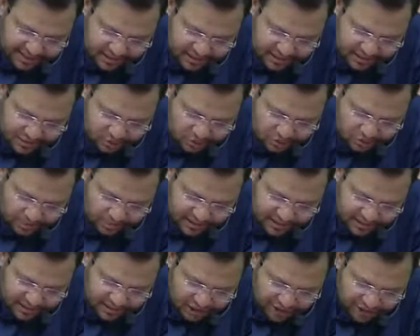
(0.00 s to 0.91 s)
accrued but
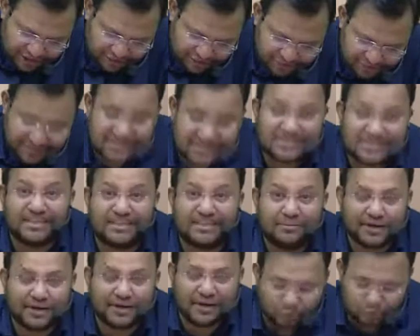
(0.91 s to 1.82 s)
not due, which is nothing
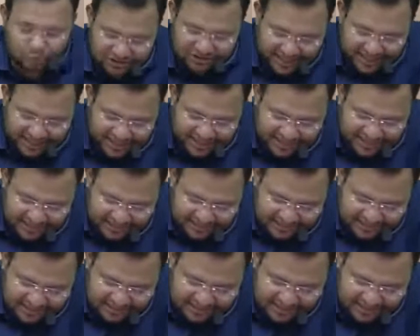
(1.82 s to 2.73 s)
but outstanding
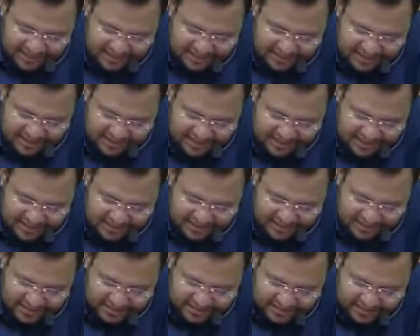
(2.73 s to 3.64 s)
interest.
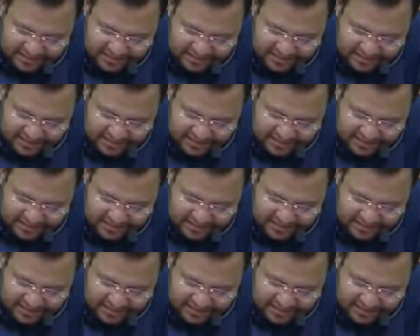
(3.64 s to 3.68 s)
Interest